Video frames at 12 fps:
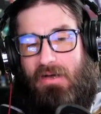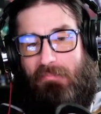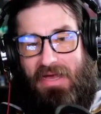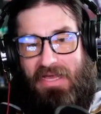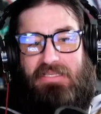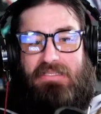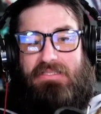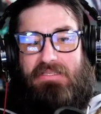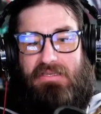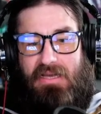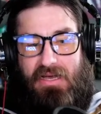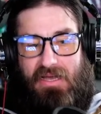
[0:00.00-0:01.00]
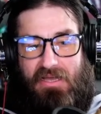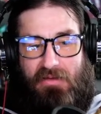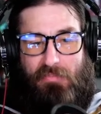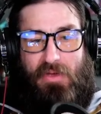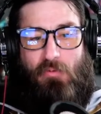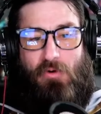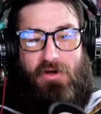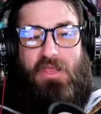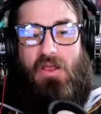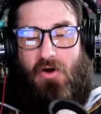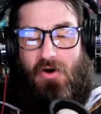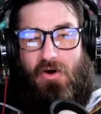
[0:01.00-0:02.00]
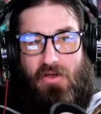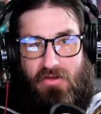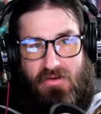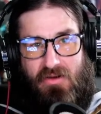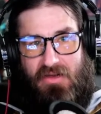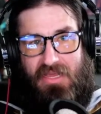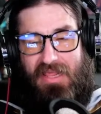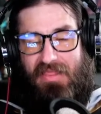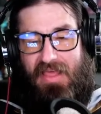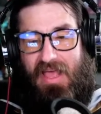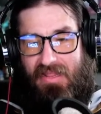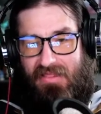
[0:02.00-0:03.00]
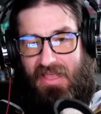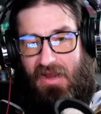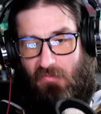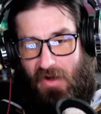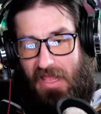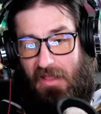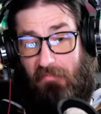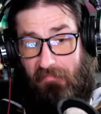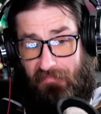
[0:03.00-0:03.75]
Mike's been working hard on getting that ready.